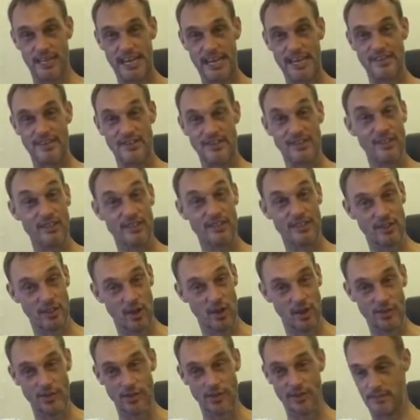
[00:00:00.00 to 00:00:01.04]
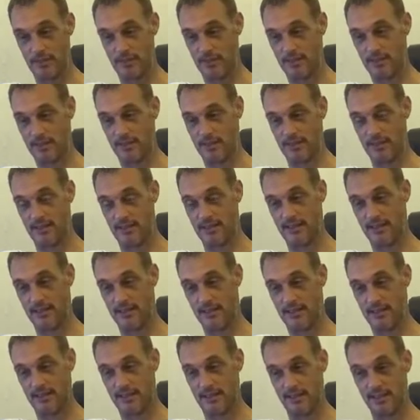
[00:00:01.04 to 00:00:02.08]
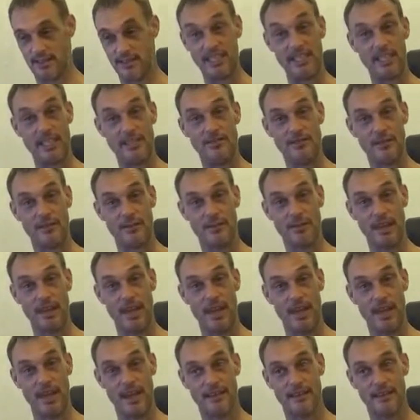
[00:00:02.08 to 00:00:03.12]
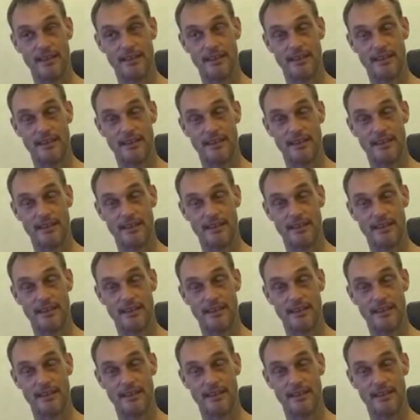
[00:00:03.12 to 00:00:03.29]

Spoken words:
exerted on them to give them their